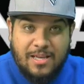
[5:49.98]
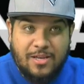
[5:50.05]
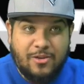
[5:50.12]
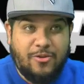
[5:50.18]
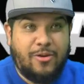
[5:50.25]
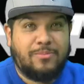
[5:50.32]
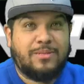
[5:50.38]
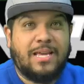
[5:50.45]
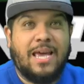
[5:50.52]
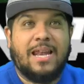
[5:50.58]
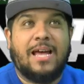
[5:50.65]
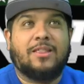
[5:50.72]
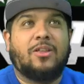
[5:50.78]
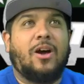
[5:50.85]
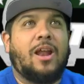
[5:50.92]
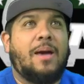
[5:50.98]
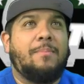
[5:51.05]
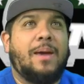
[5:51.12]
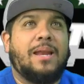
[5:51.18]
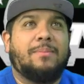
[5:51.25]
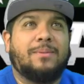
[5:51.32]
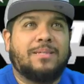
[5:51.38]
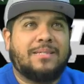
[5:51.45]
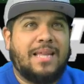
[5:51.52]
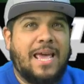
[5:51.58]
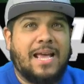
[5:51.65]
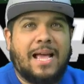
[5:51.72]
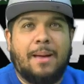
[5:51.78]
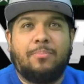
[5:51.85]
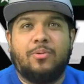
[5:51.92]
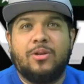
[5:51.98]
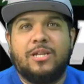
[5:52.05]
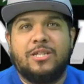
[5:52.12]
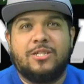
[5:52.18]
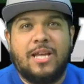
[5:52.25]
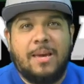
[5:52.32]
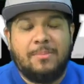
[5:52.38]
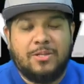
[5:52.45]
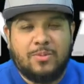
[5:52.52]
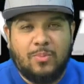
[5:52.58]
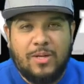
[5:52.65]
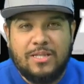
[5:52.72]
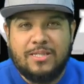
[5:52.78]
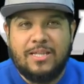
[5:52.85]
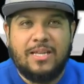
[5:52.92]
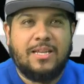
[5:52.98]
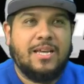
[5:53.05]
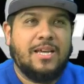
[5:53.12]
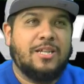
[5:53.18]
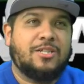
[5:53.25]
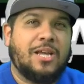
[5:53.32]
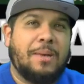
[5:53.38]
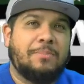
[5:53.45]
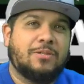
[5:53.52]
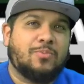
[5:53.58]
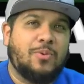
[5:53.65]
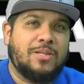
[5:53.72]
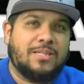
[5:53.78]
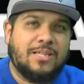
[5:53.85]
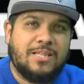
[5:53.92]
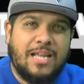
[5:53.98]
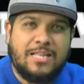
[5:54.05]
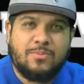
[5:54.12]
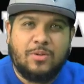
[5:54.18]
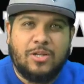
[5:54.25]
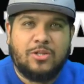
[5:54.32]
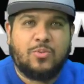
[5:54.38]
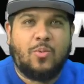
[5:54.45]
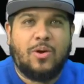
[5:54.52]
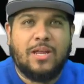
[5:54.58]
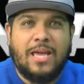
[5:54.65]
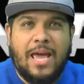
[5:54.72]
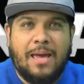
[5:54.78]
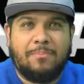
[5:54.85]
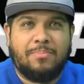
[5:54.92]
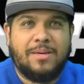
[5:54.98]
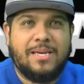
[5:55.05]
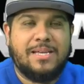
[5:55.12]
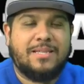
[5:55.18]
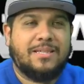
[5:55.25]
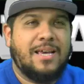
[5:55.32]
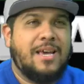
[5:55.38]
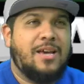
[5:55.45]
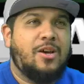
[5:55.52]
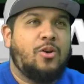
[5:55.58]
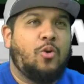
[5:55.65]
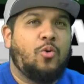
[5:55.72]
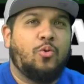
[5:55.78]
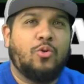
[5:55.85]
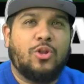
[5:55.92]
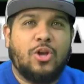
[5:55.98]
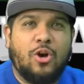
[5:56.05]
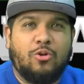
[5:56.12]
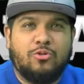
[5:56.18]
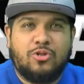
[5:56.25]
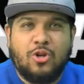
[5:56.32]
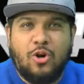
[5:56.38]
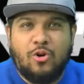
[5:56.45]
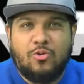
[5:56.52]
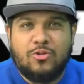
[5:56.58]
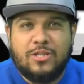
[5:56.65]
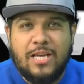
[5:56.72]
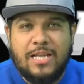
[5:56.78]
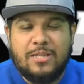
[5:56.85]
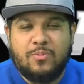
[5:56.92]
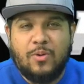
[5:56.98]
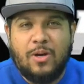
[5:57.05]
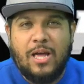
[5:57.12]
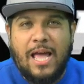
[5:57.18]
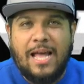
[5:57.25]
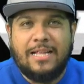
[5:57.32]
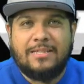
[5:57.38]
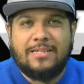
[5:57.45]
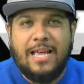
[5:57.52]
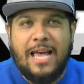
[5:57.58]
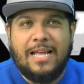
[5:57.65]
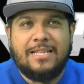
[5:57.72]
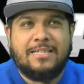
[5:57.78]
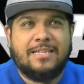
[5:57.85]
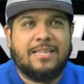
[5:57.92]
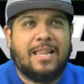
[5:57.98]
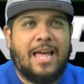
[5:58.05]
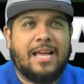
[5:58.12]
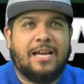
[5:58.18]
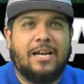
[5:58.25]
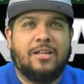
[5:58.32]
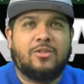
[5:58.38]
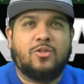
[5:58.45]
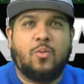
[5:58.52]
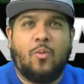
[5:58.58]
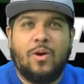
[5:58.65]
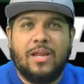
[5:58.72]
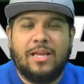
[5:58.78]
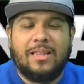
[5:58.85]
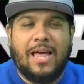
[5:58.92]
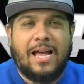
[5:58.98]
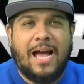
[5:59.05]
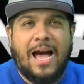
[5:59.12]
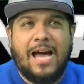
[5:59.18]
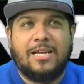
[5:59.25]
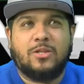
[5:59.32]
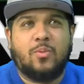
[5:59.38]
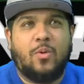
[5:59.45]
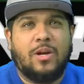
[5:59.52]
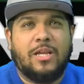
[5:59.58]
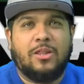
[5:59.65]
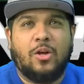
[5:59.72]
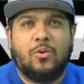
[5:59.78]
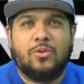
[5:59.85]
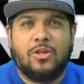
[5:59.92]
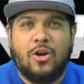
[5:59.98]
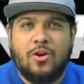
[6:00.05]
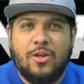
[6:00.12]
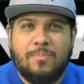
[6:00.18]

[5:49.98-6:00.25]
You know what I'm saying? I thought I made a mistake. I put in Jameis Winston. Jameis Winston ends with a 28 piece. Julio Jones ends in like a 20, like high 20, low 30